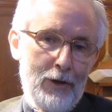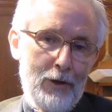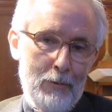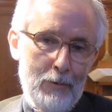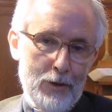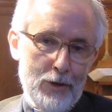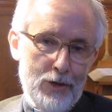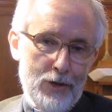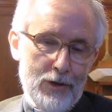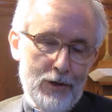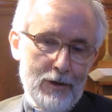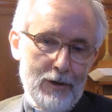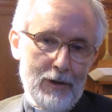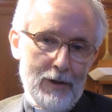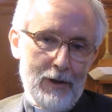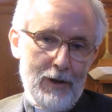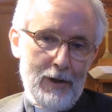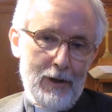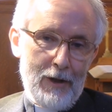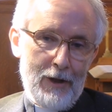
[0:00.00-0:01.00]
There was
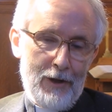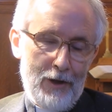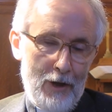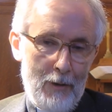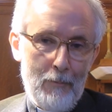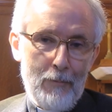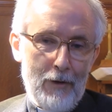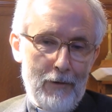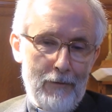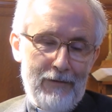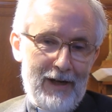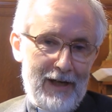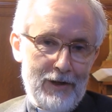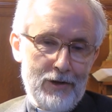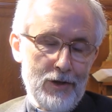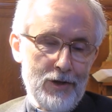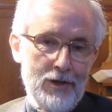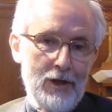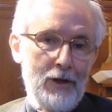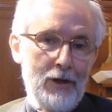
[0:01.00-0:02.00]
a number of
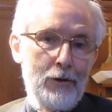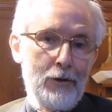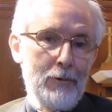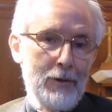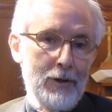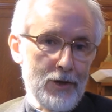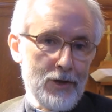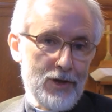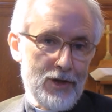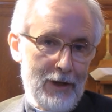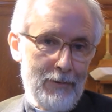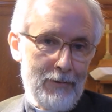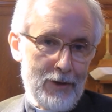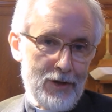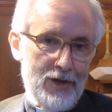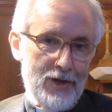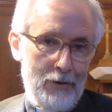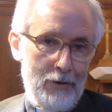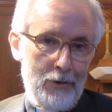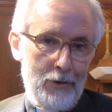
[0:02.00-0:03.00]
factors, including
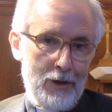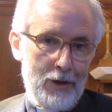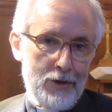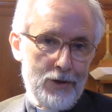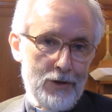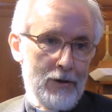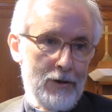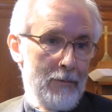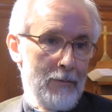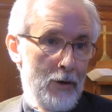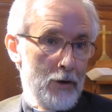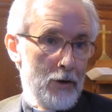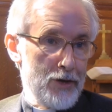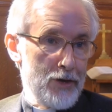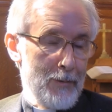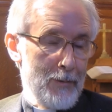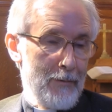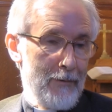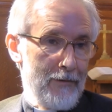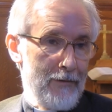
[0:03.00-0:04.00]
serious illness
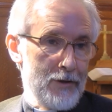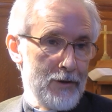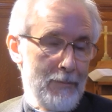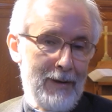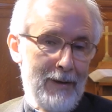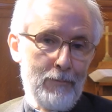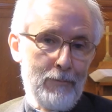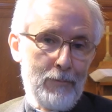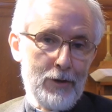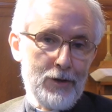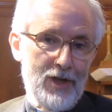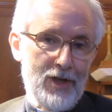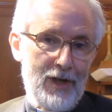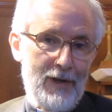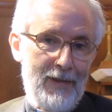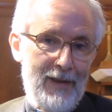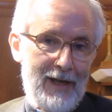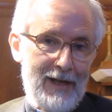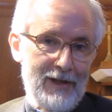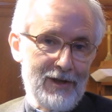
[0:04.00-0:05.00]
among some of its members
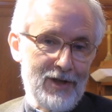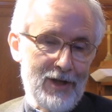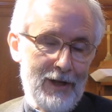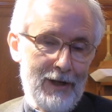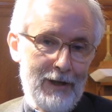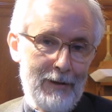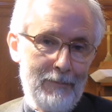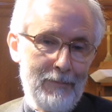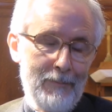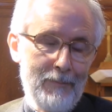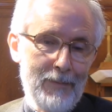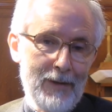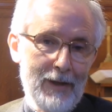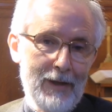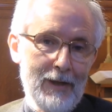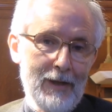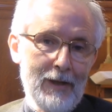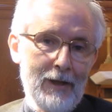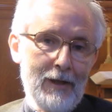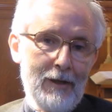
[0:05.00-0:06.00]
in that time,
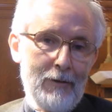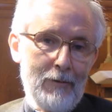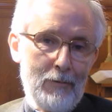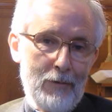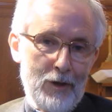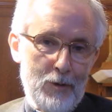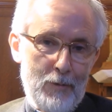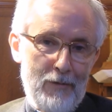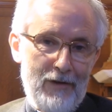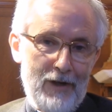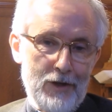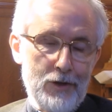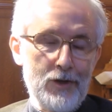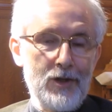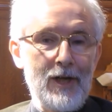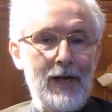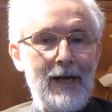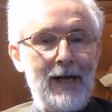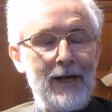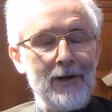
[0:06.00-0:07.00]
which
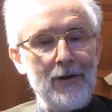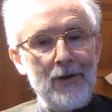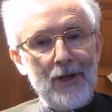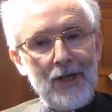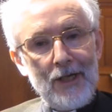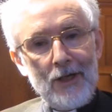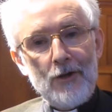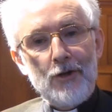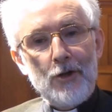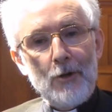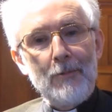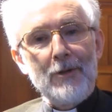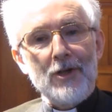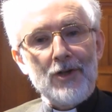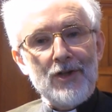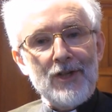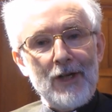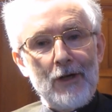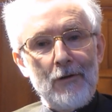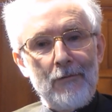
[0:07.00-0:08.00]
prevents us, and the issue
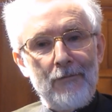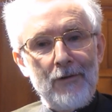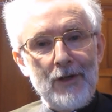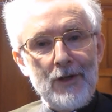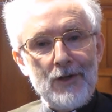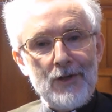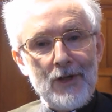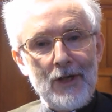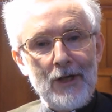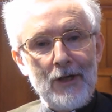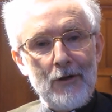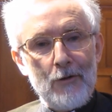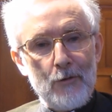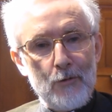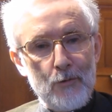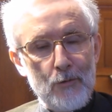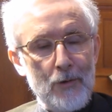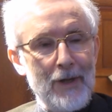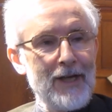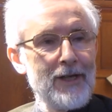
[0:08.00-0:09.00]
itself is
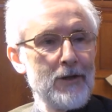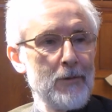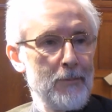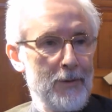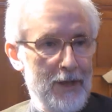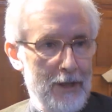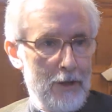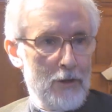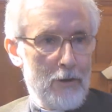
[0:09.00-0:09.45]
incredibly